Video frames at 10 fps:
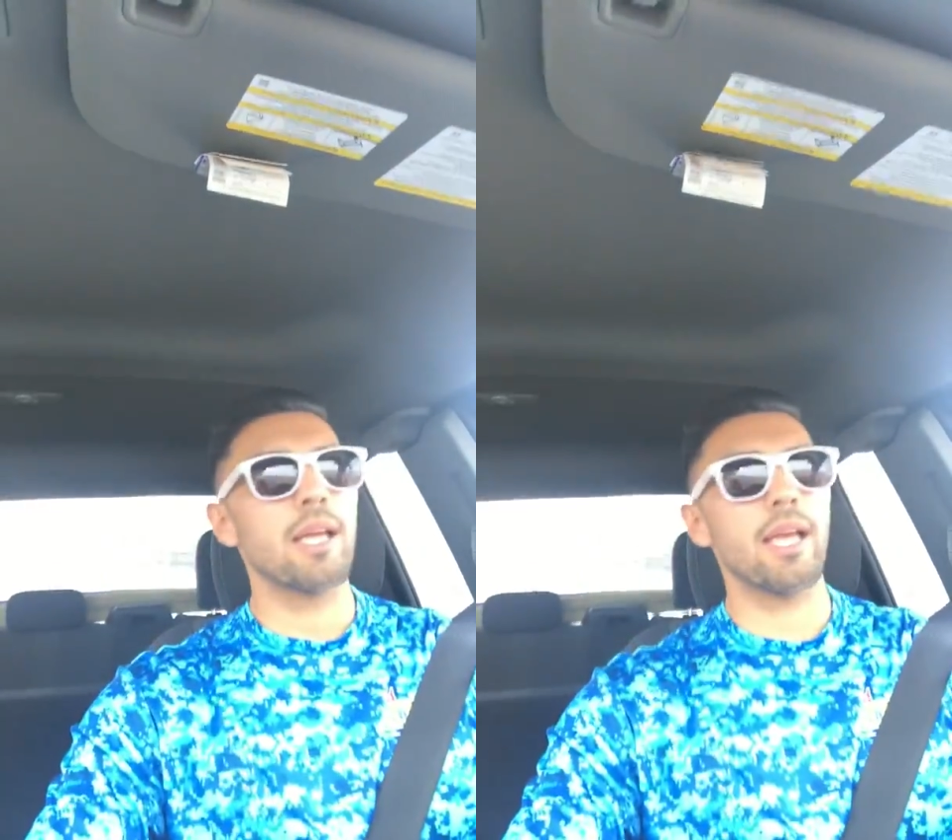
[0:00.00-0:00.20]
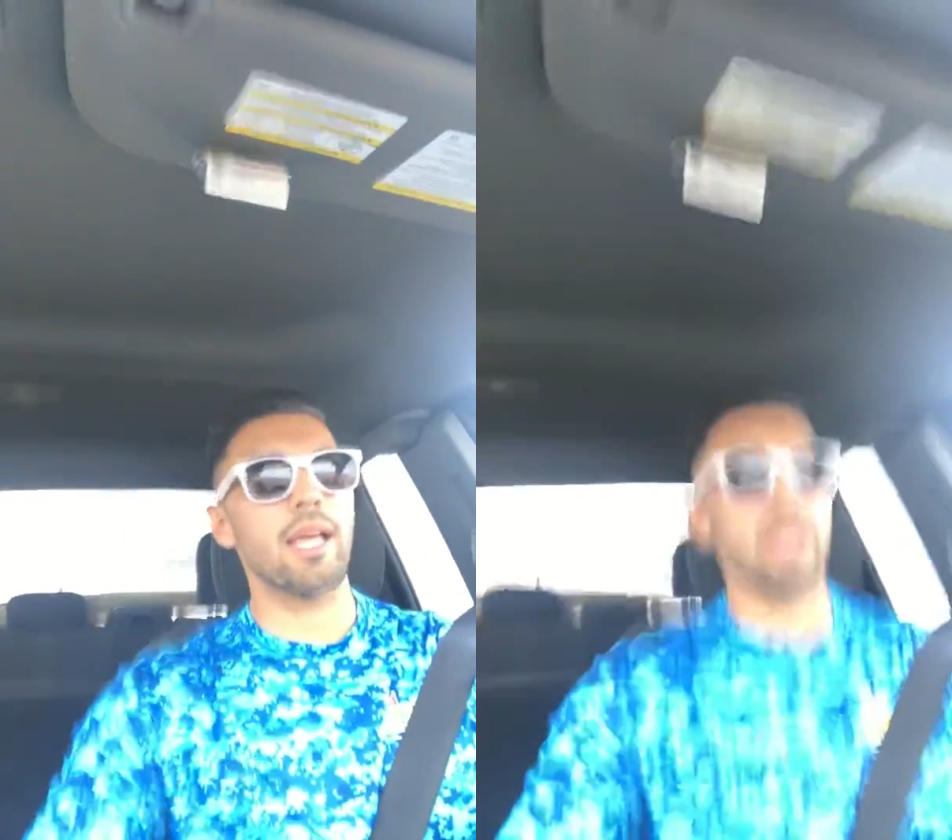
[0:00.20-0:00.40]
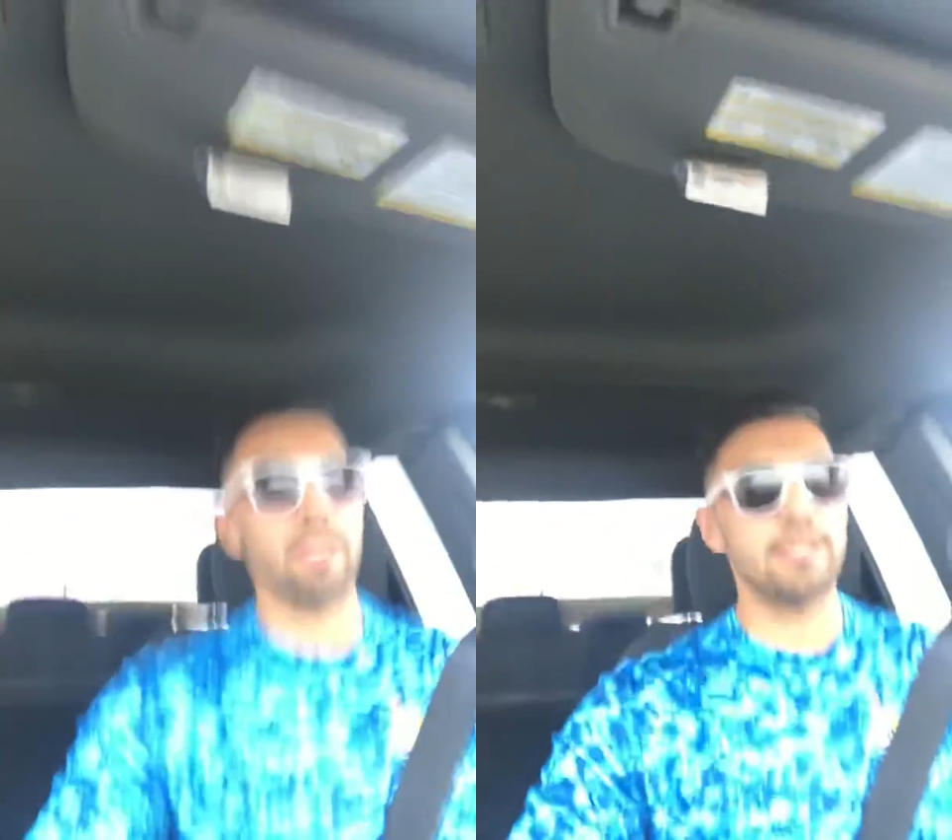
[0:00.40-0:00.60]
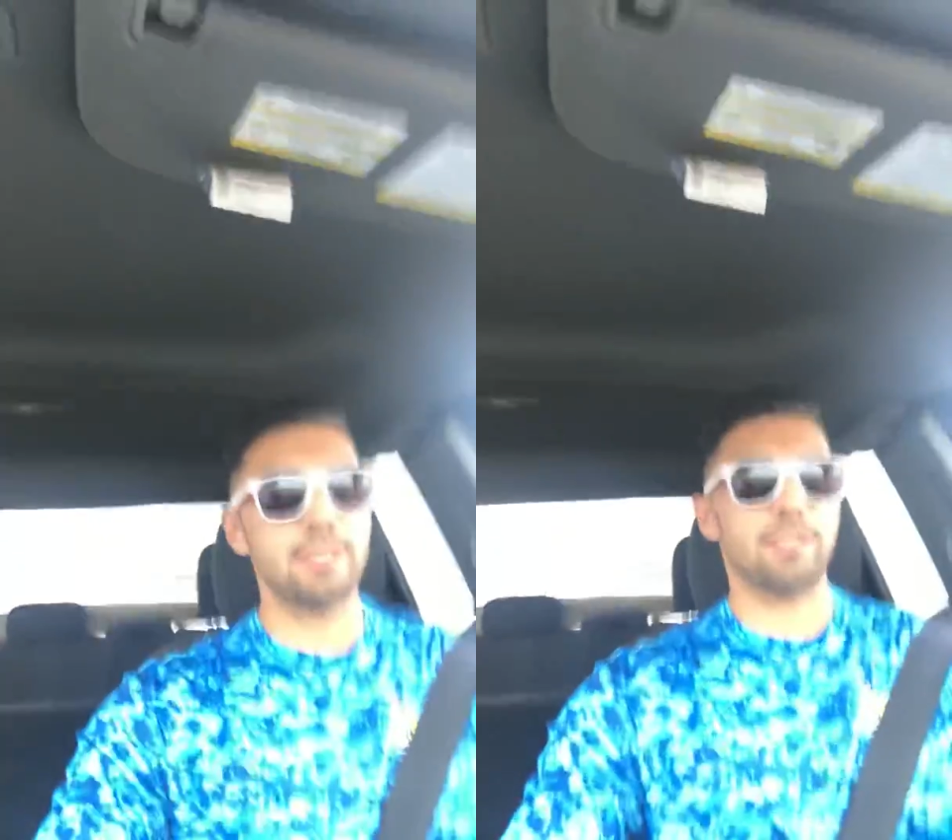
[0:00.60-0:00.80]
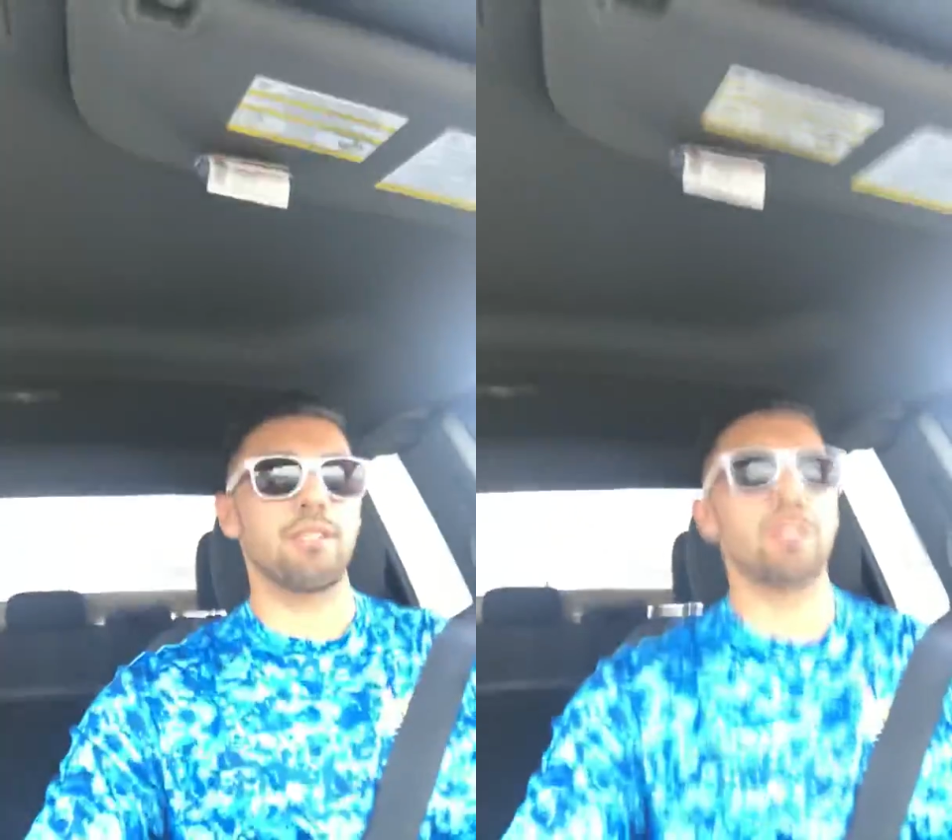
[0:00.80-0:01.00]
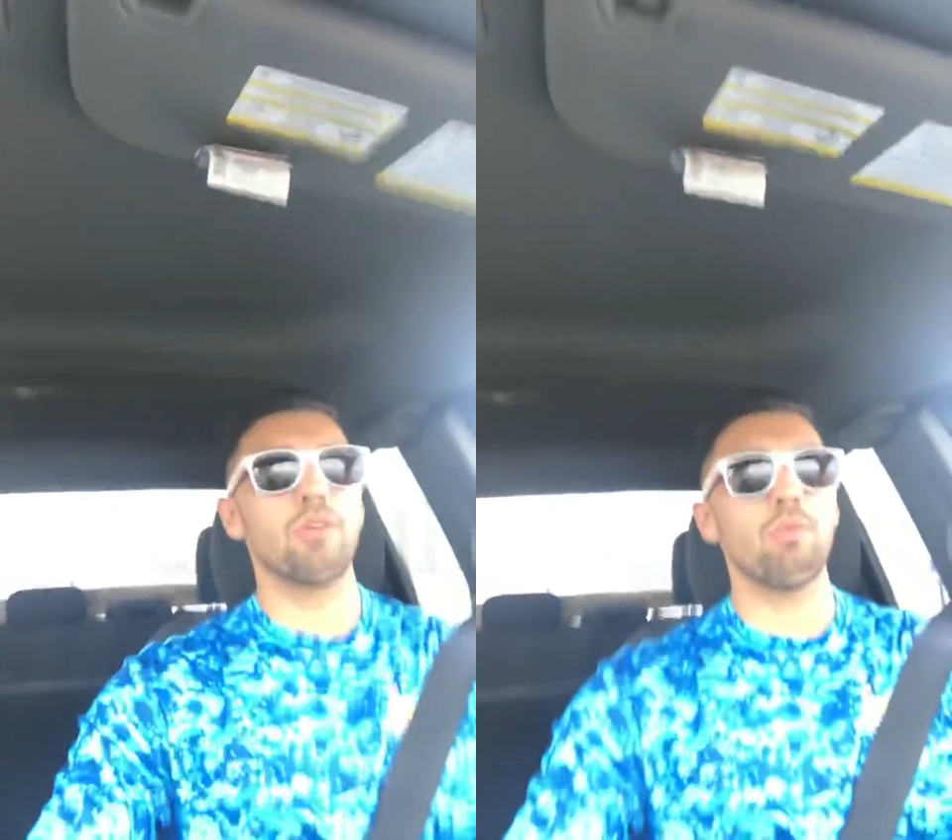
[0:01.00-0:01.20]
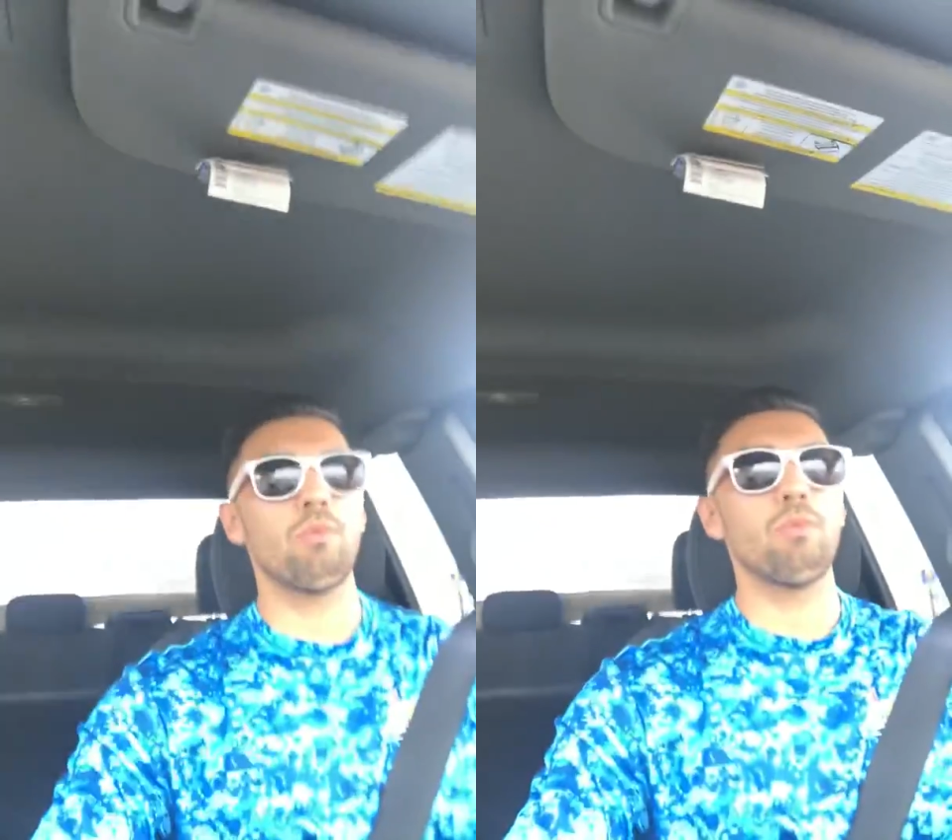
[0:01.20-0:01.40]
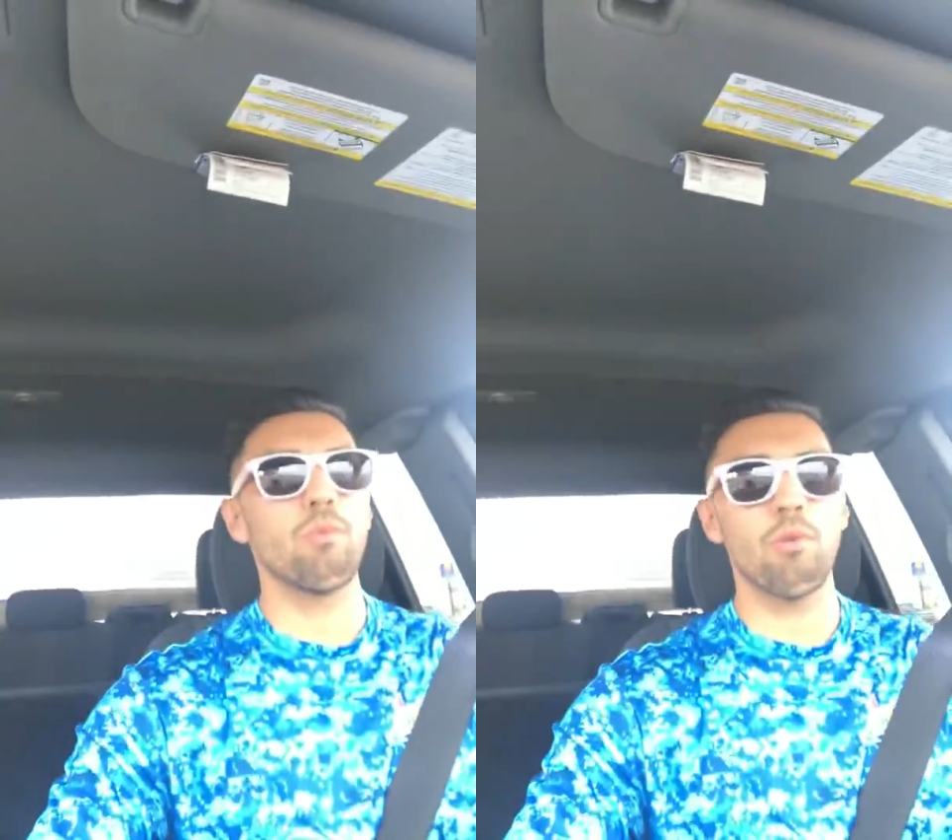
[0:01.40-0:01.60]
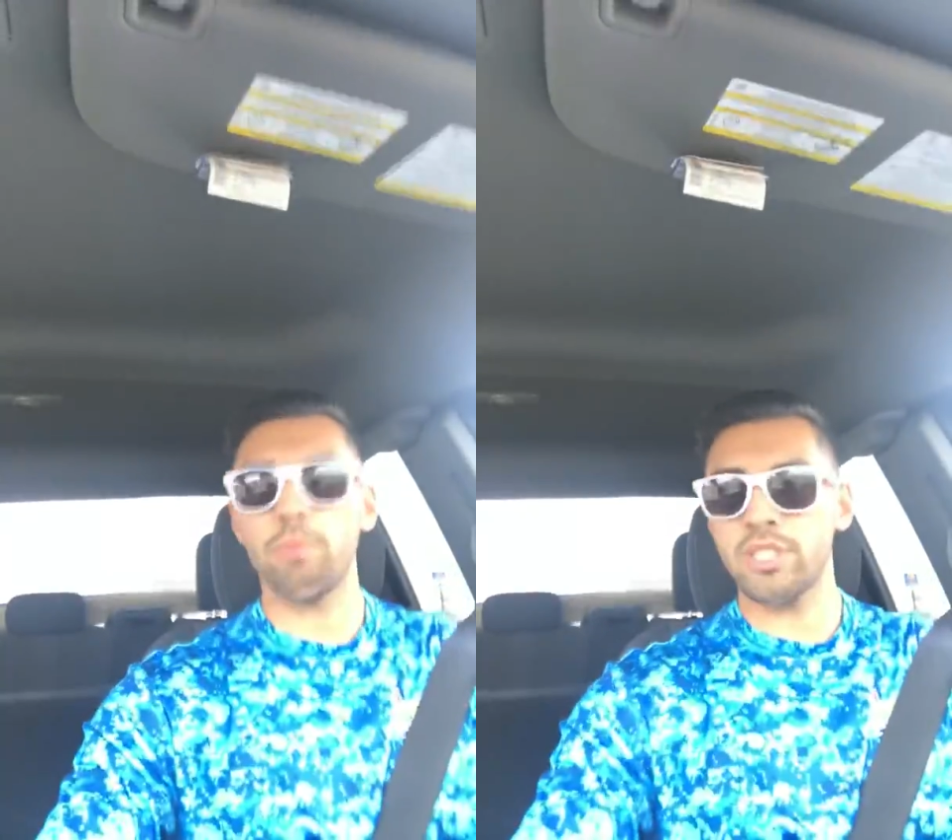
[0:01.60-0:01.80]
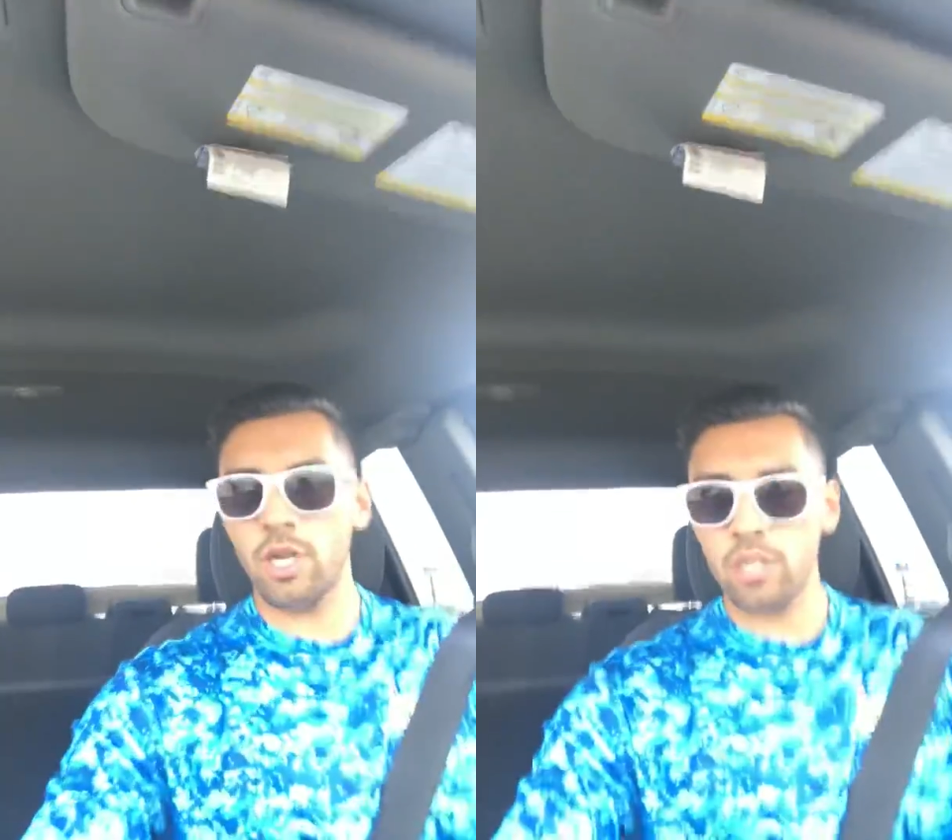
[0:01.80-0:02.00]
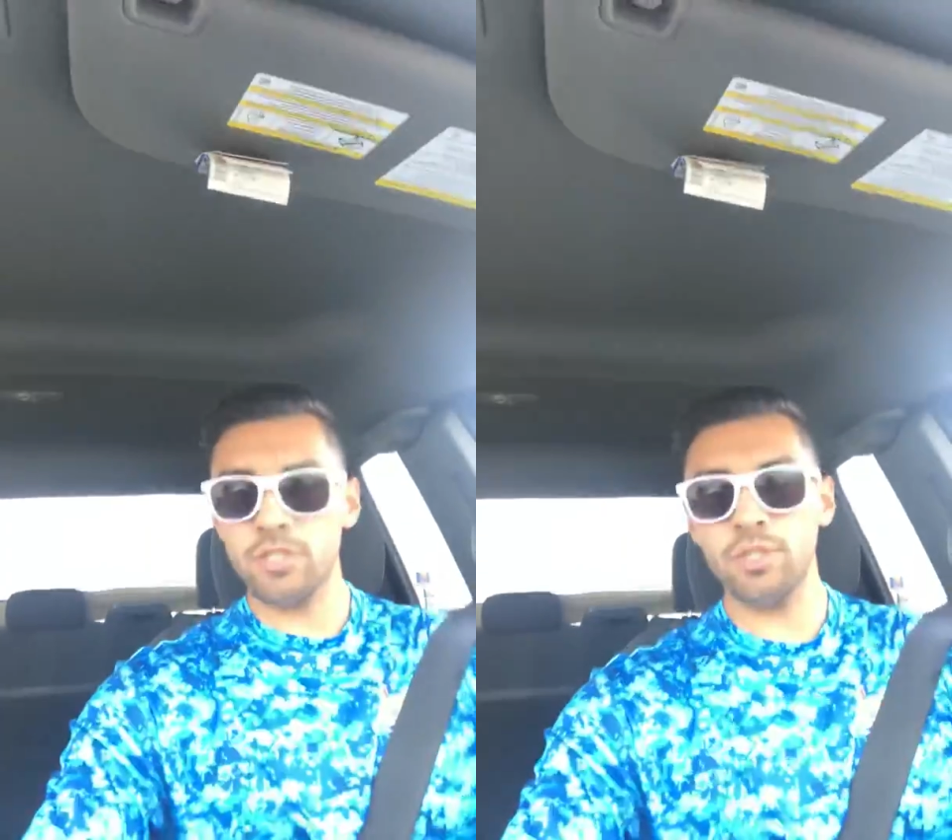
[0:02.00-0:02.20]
And we'll be talking